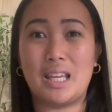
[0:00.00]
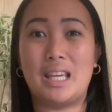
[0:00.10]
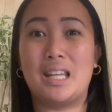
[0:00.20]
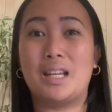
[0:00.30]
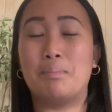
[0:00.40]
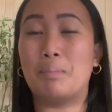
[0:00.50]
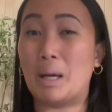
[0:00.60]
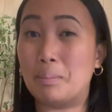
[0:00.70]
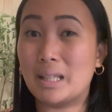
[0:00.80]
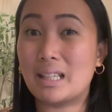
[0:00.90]
in
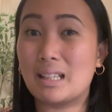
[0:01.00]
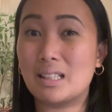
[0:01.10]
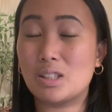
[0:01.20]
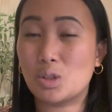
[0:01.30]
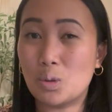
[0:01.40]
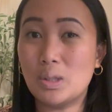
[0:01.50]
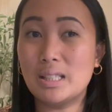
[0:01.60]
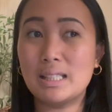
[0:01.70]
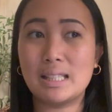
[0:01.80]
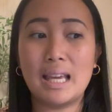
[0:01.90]
public
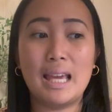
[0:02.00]
schools.